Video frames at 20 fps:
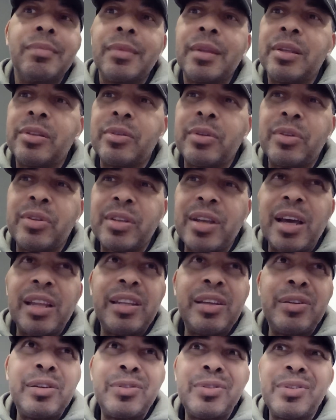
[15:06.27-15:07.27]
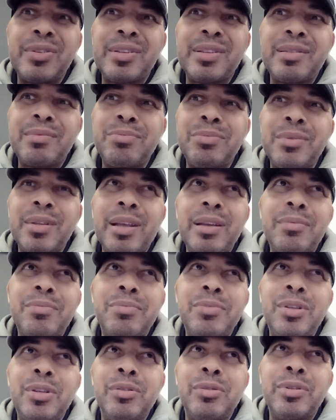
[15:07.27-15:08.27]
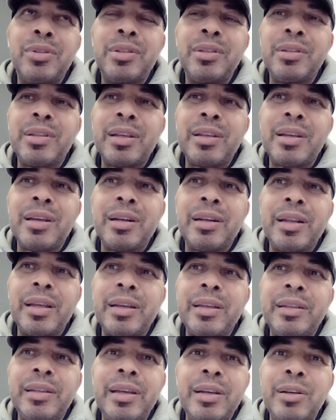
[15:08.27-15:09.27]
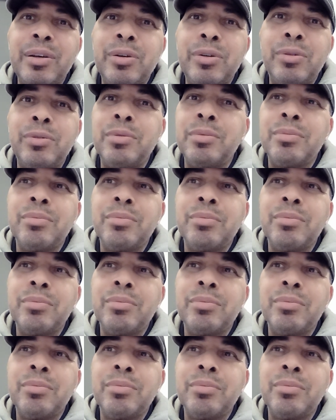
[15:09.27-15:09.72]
So Skylanders is like, kind of like a Lego,